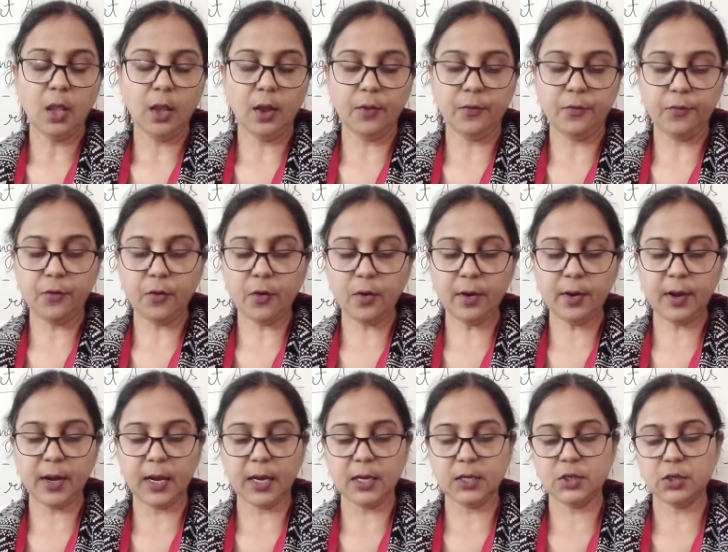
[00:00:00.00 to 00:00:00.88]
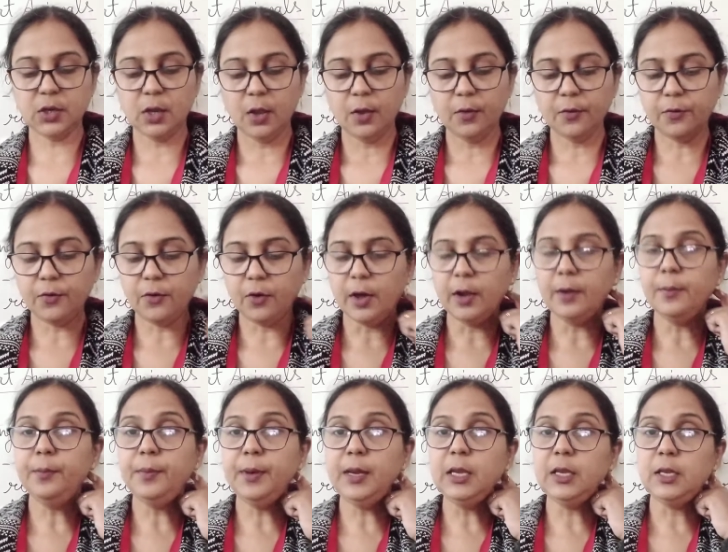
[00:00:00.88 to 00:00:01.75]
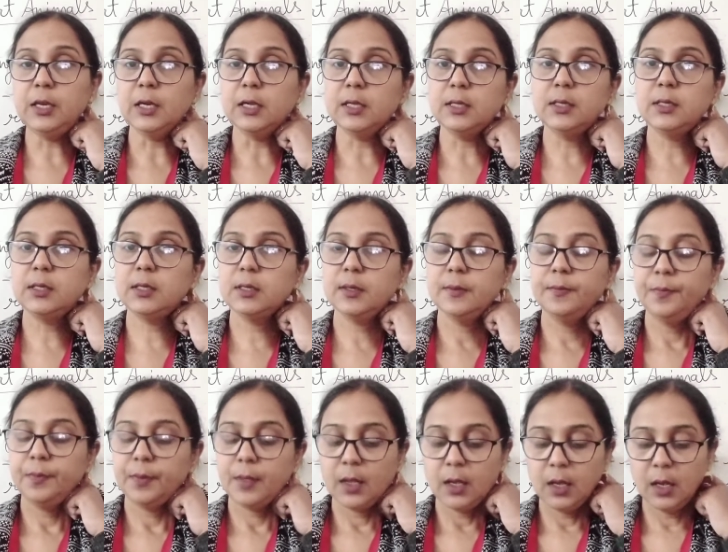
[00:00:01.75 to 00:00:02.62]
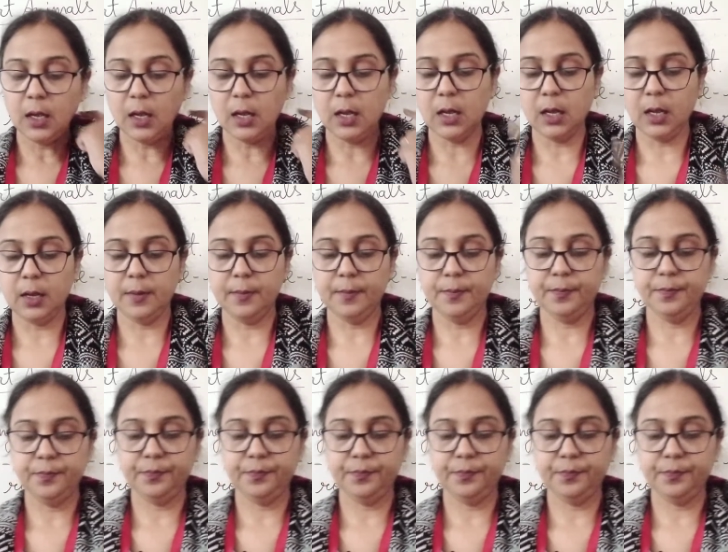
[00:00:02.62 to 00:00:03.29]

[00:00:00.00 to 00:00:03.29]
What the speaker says: forage for beetles, um,